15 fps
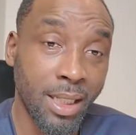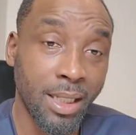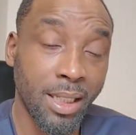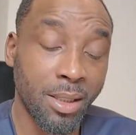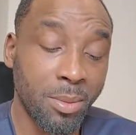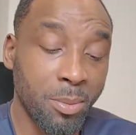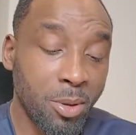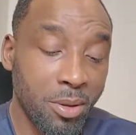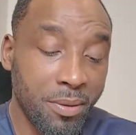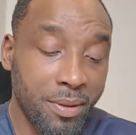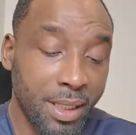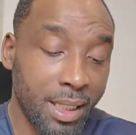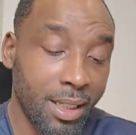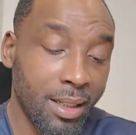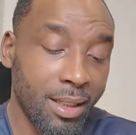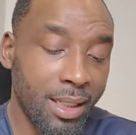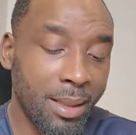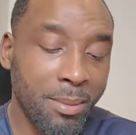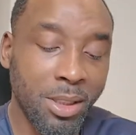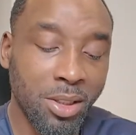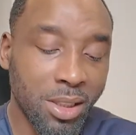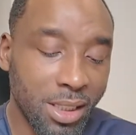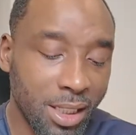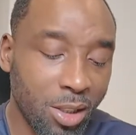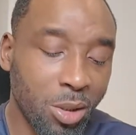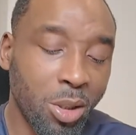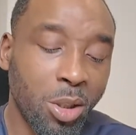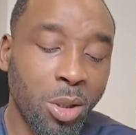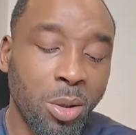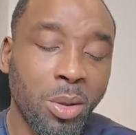This movie, let me just tell
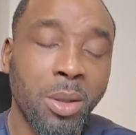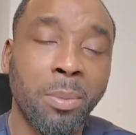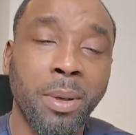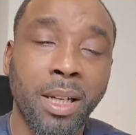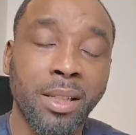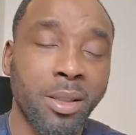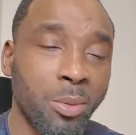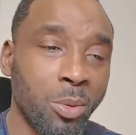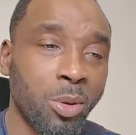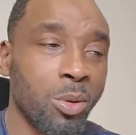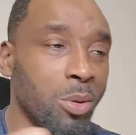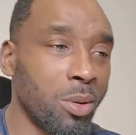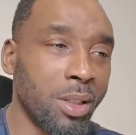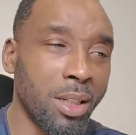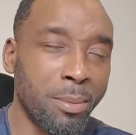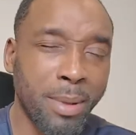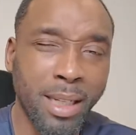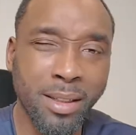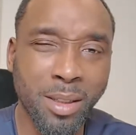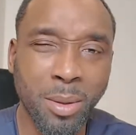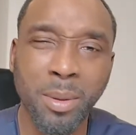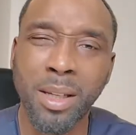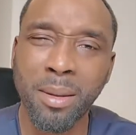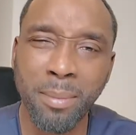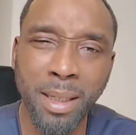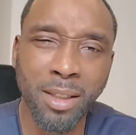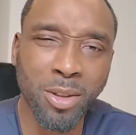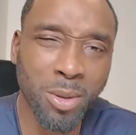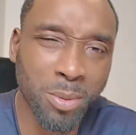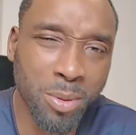you who the person we're talking about so we can
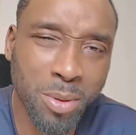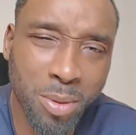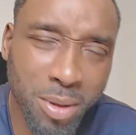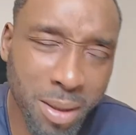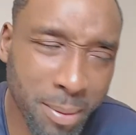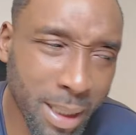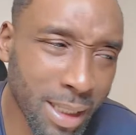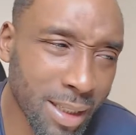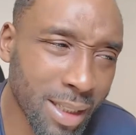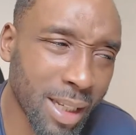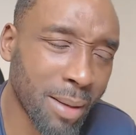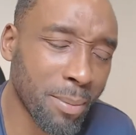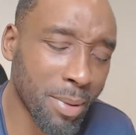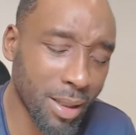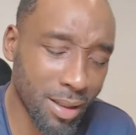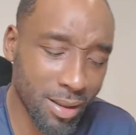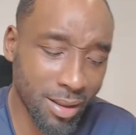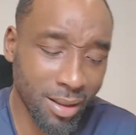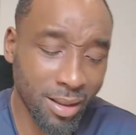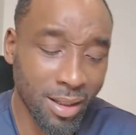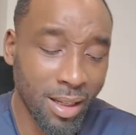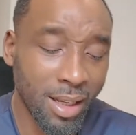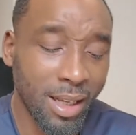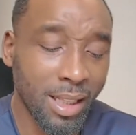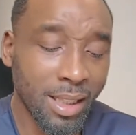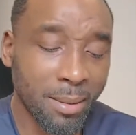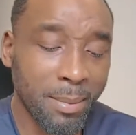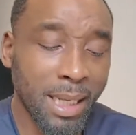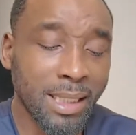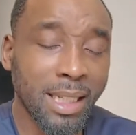make sure we're talking about the same person. The
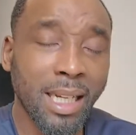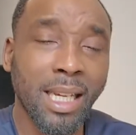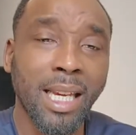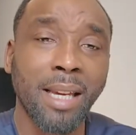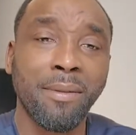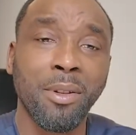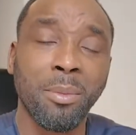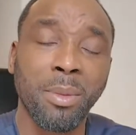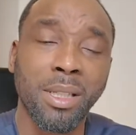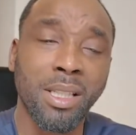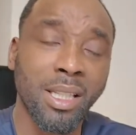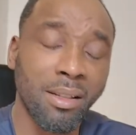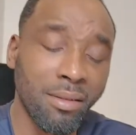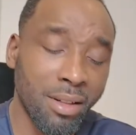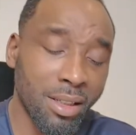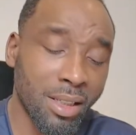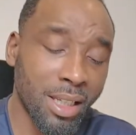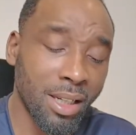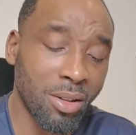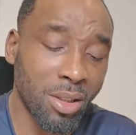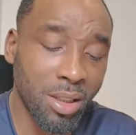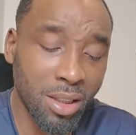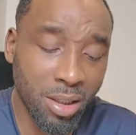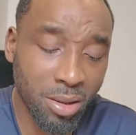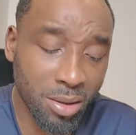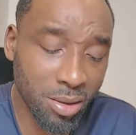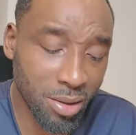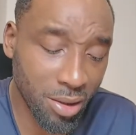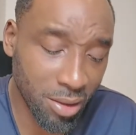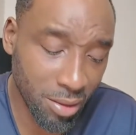man that gave you Mysterious Girl, you know the
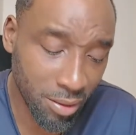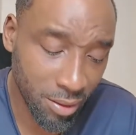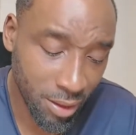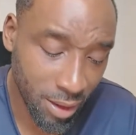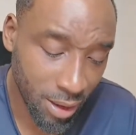song.